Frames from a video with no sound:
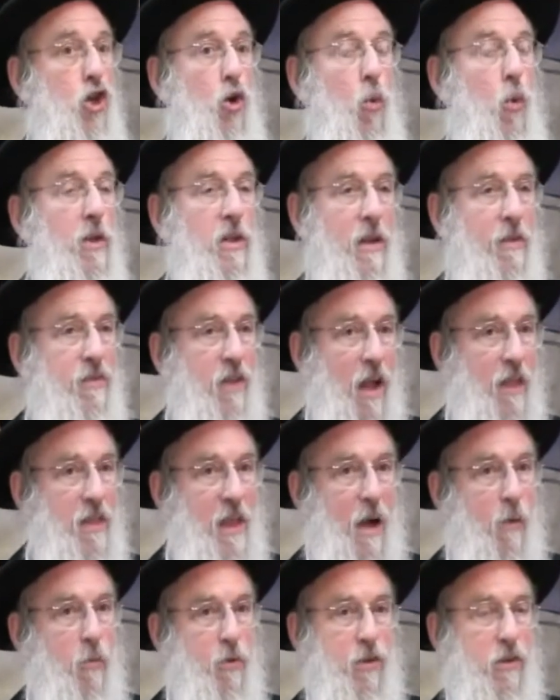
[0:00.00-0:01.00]
You wouldn't have
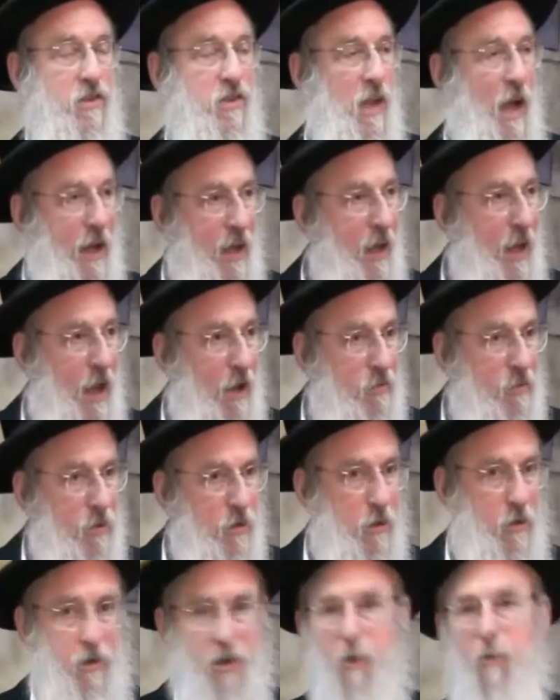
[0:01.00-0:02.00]
done that with your stock account.